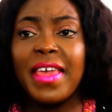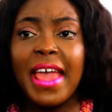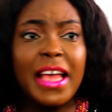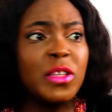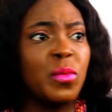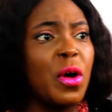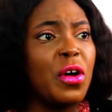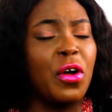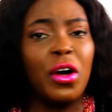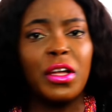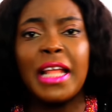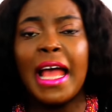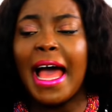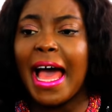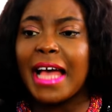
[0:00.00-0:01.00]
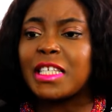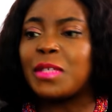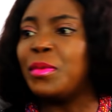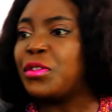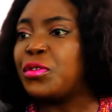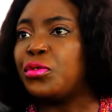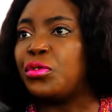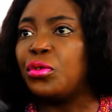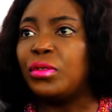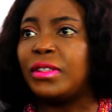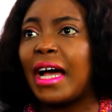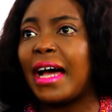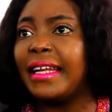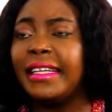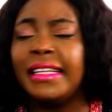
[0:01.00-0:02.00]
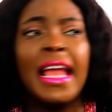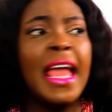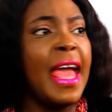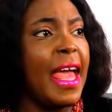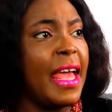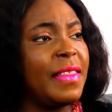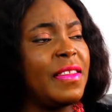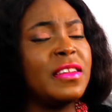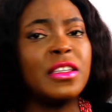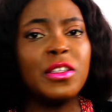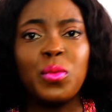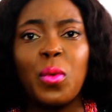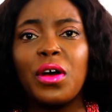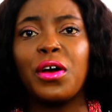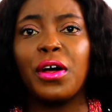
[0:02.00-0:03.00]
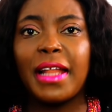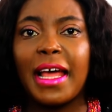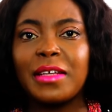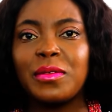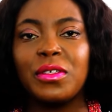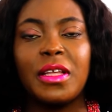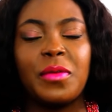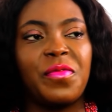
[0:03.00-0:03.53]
Here is what God asked me to do, darling. This is what God asked me.